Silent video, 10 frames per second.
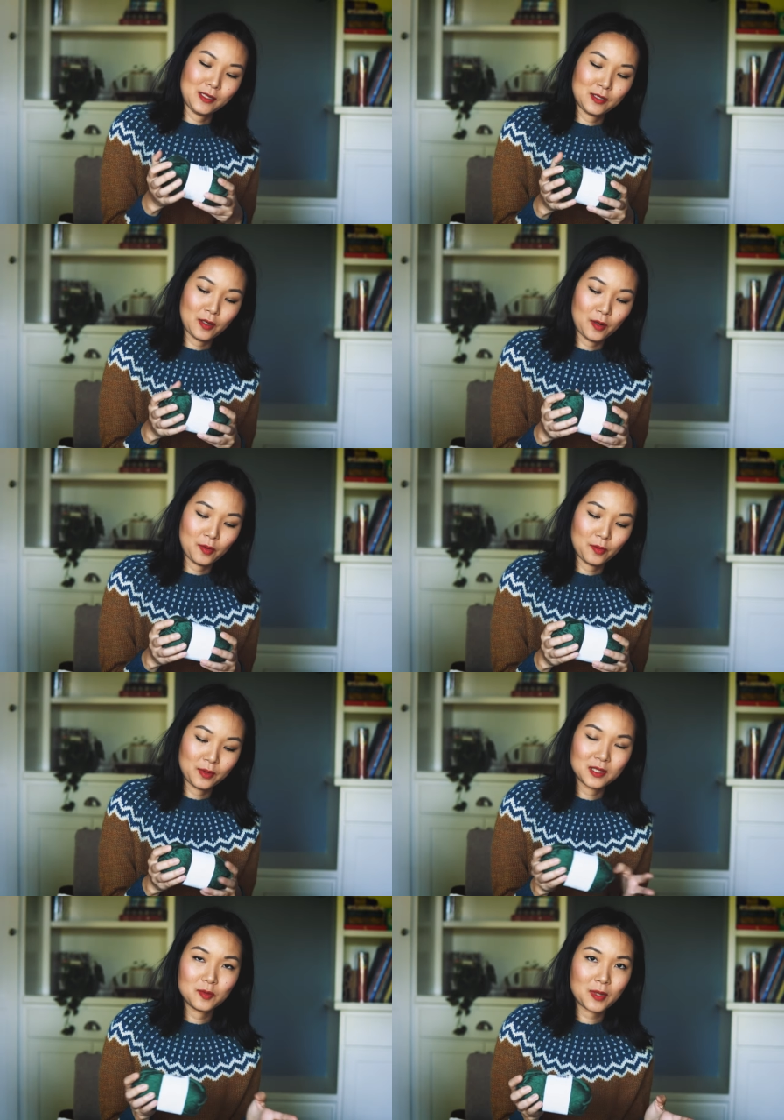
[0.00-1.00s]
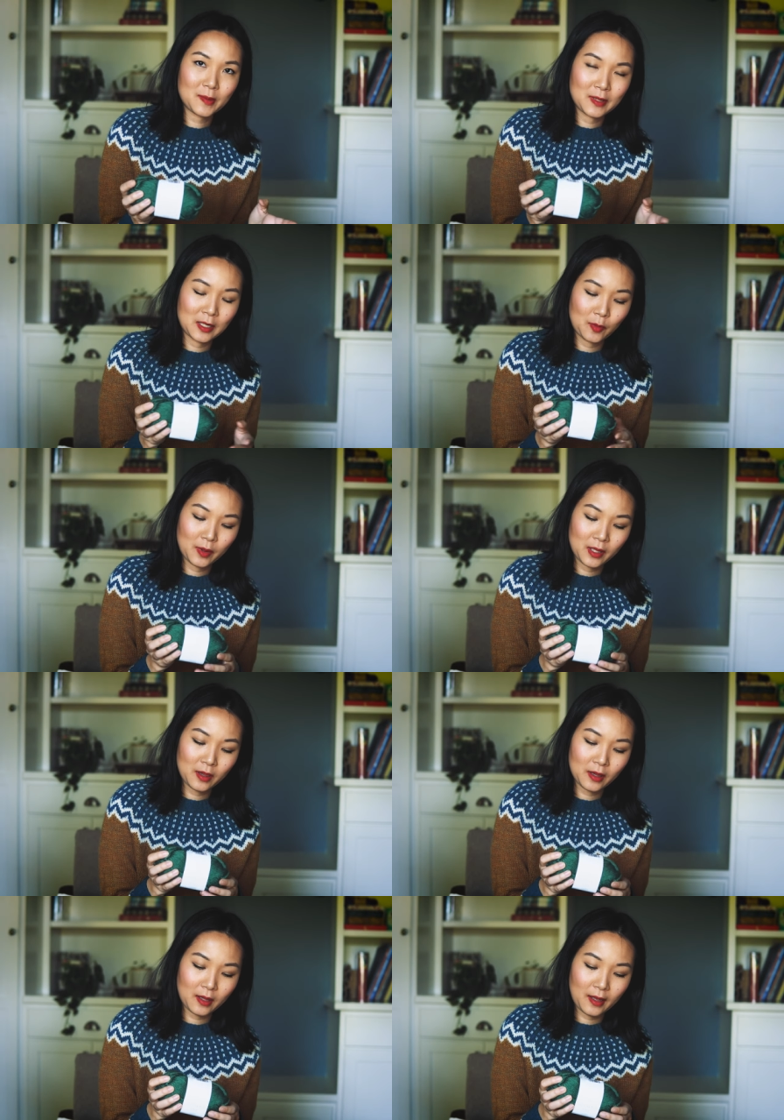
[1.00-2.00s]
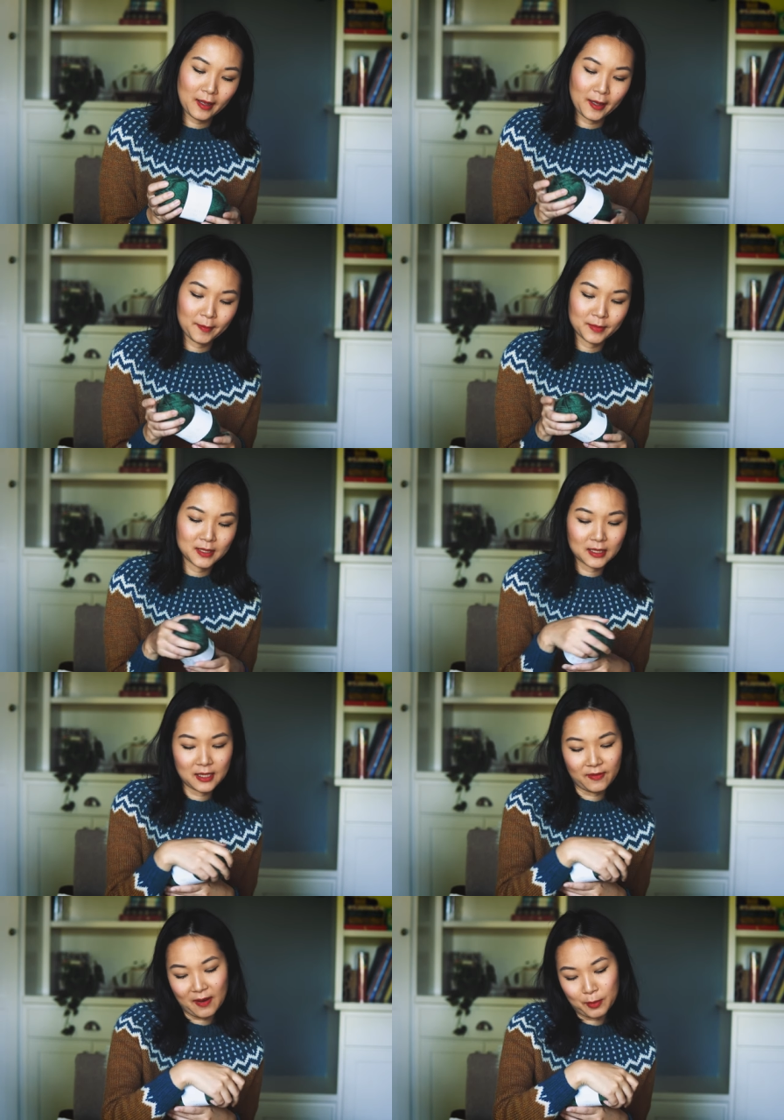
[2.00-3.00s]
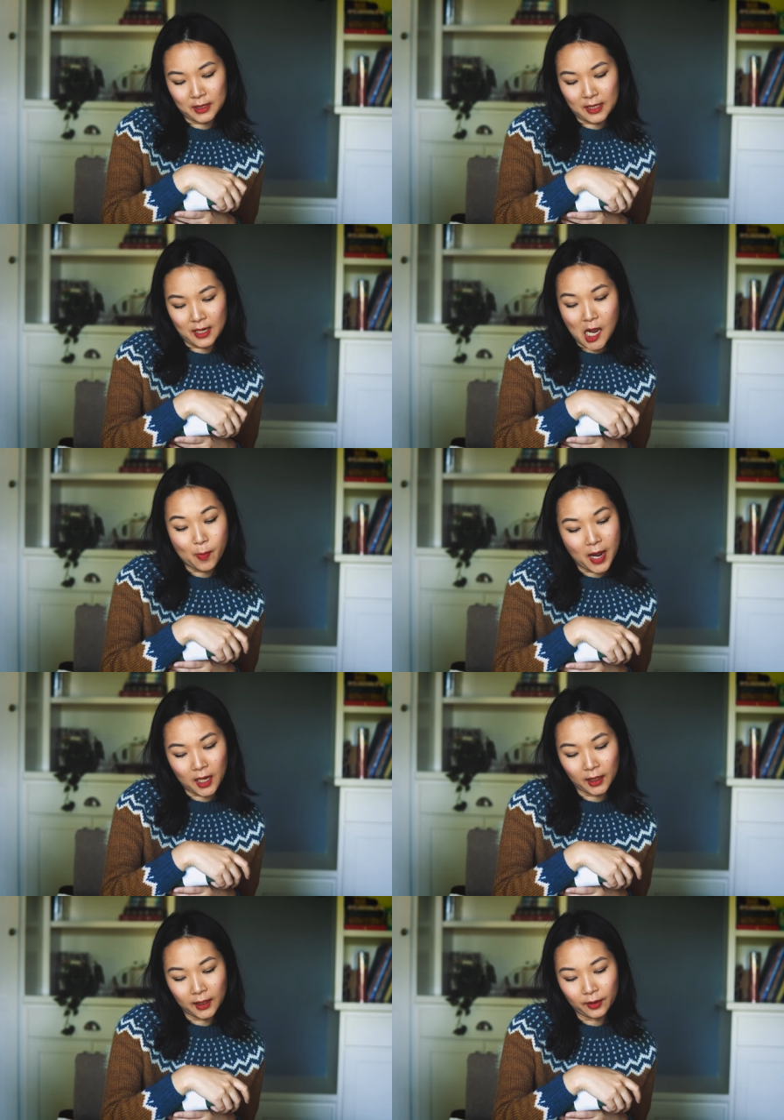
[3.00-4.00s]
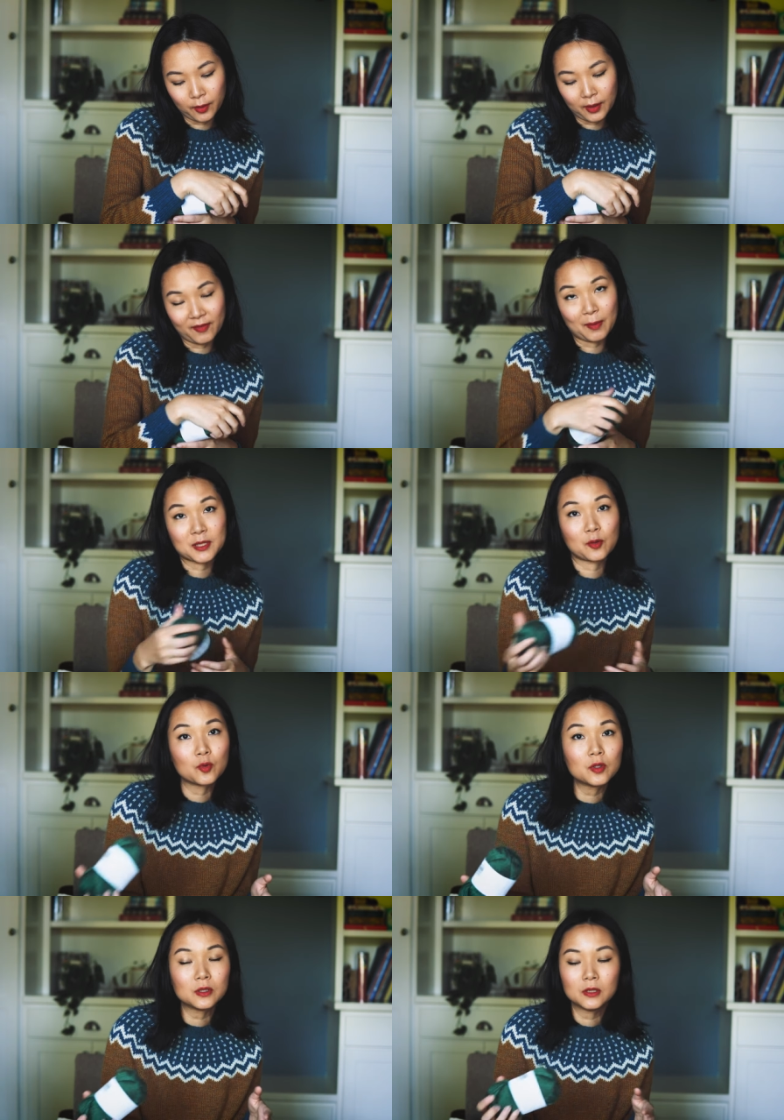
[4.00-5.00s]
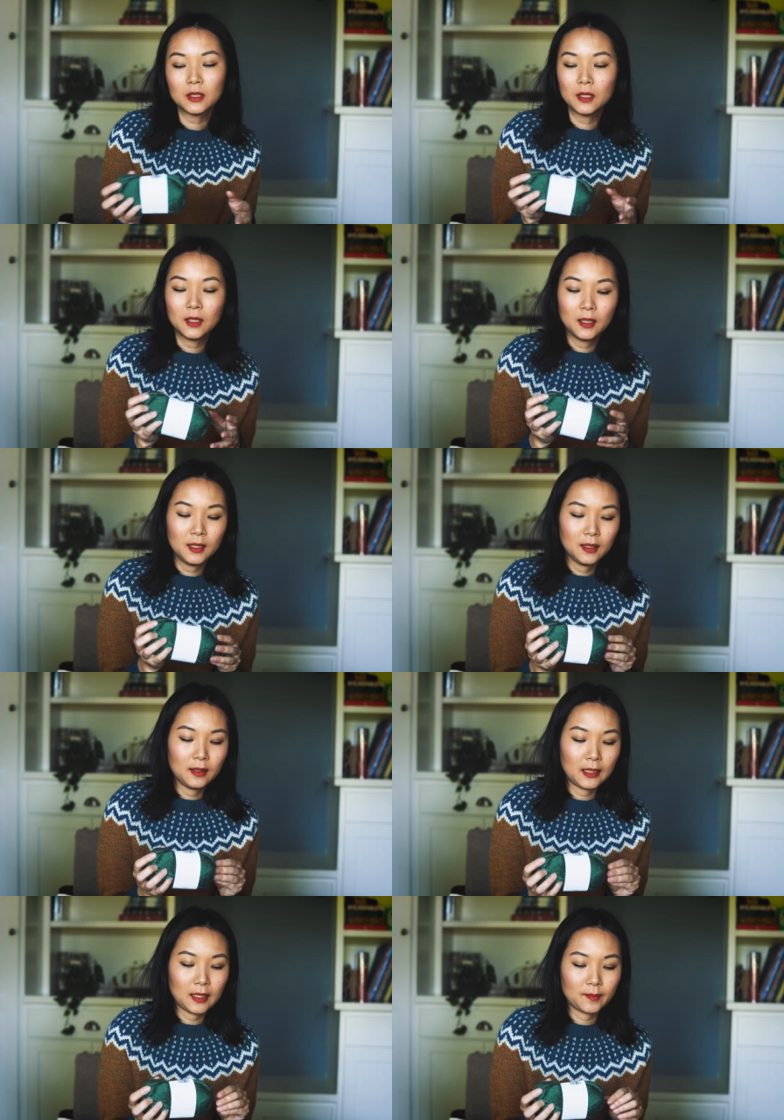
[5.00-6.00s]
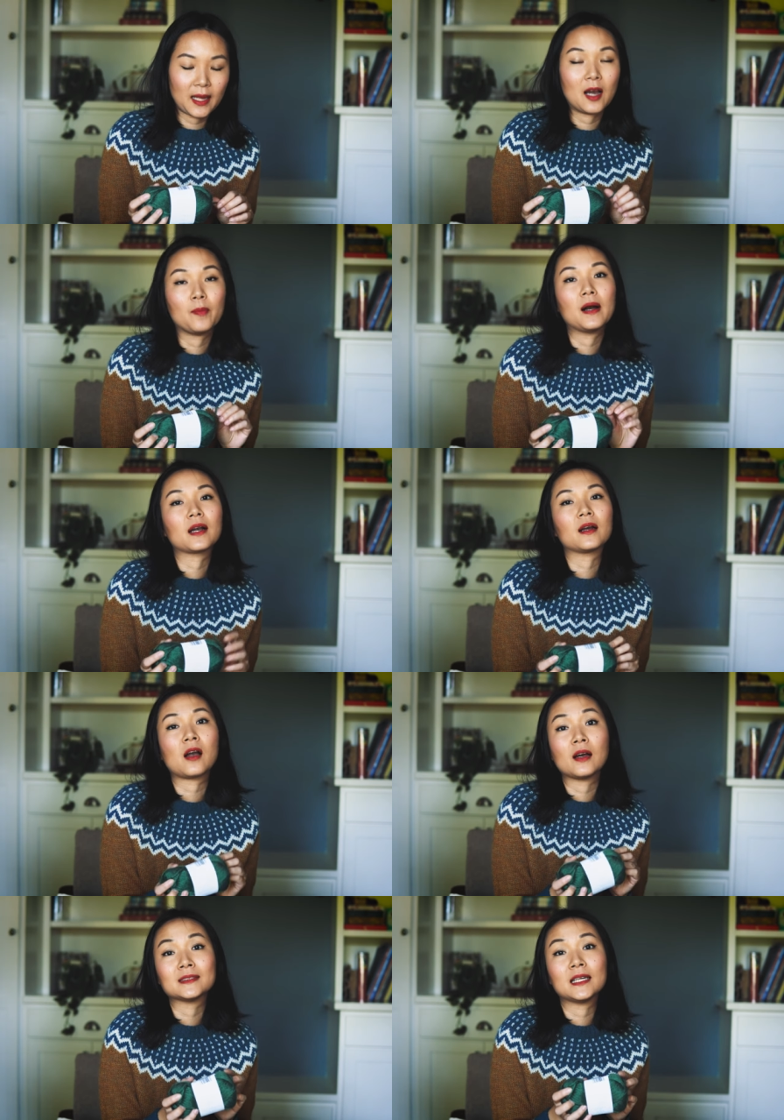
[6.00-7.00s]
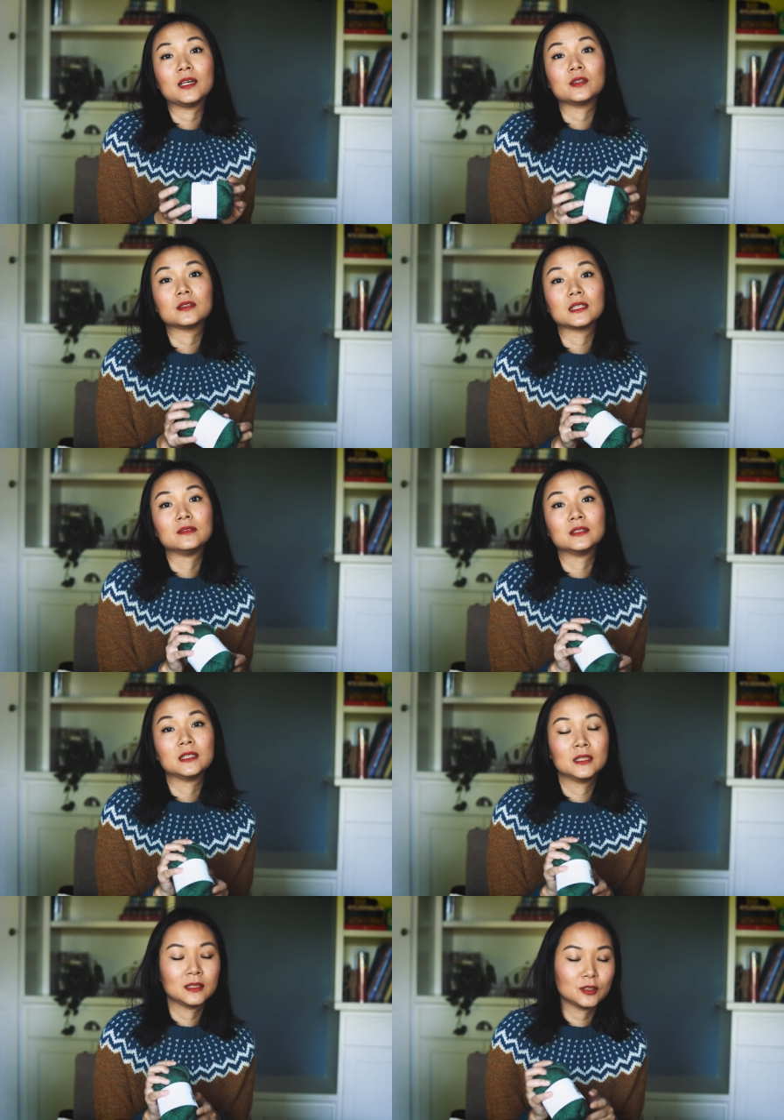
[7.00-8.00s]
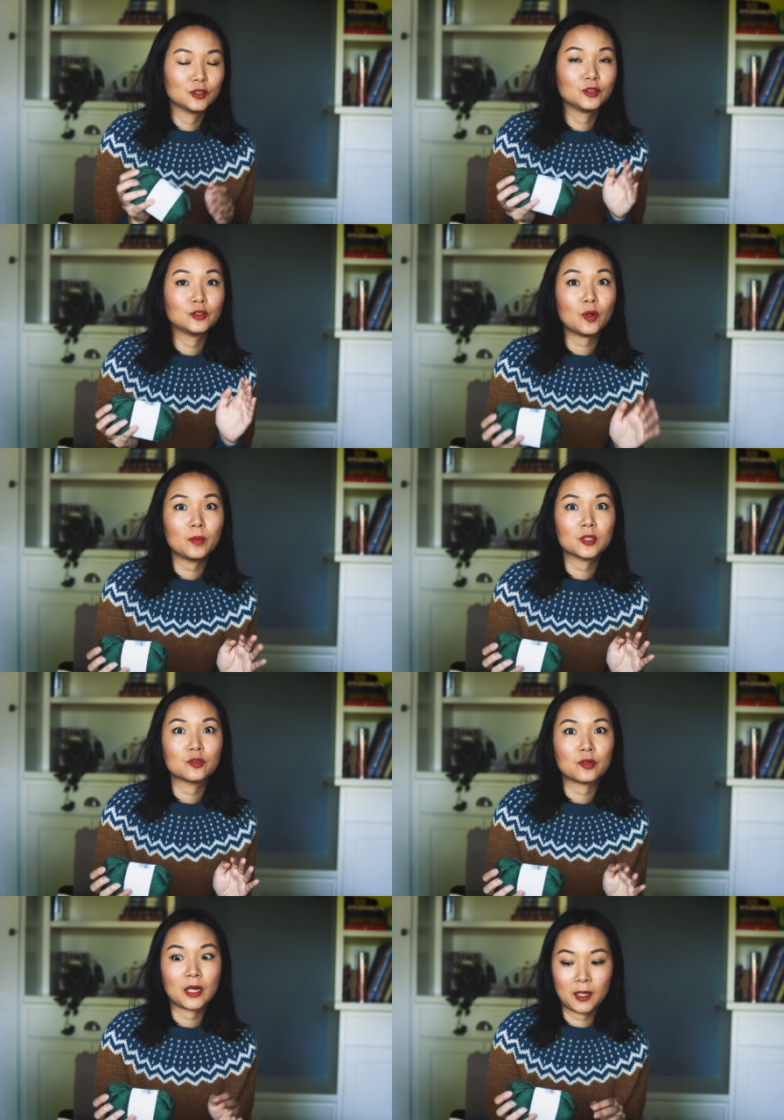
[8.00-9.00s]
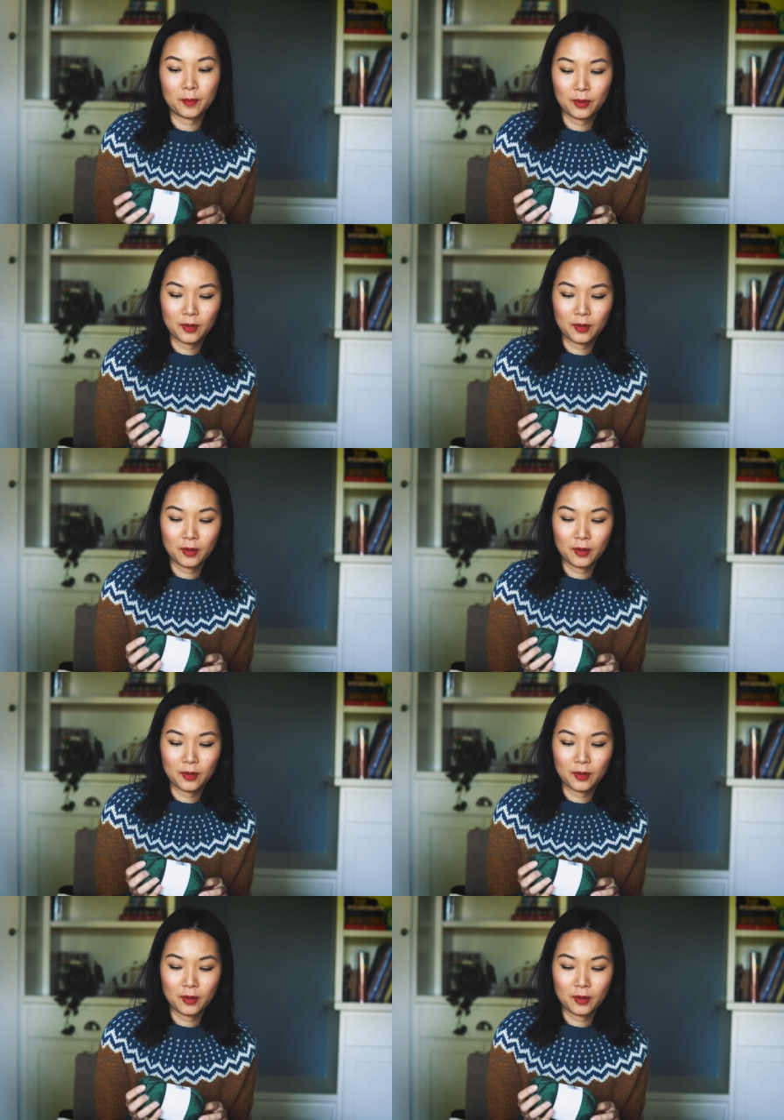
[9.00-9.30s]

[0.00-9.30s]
So this is what I'm knitting with. Um, 65% alpaca, 35% wool. Um, the alpaca content gives it so much drape,